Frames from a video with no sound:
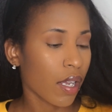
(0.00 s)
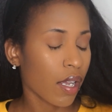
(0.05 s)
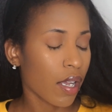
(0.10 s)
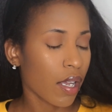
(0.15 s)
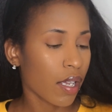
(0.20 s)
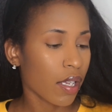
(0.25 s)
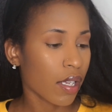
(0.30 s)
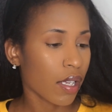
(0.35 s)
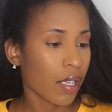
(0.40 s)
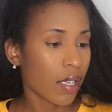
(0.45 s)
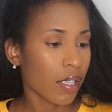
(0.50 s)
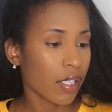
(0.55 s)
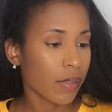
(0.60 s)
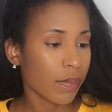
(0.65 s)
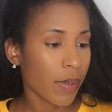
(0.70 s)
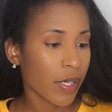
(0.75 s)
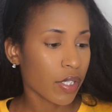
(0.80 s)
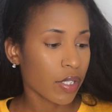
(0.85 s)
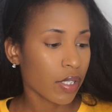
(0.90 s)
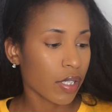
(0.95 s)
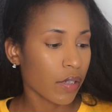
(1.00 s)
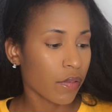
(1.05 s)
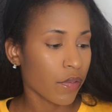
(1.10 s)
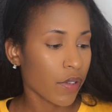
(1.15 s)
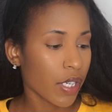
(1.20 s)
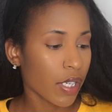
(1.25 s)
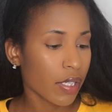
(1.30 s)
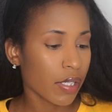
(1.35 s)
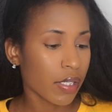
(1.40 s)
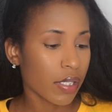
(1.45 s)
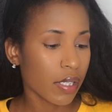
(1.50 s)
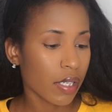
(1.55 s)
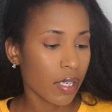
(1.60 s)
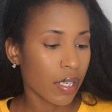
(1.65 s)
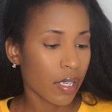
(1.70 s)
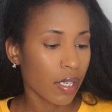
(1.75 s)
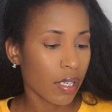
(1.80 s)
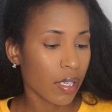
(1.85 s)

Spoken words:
a special event.